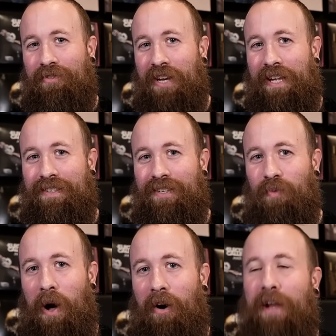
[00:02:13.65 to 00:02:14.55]
tickets as
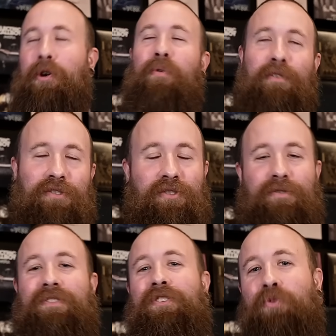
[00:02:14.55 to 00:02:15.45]
well i know there are
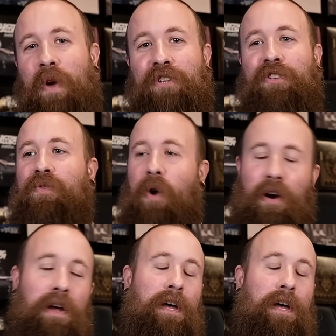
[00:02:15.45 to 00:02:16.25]
certain situations where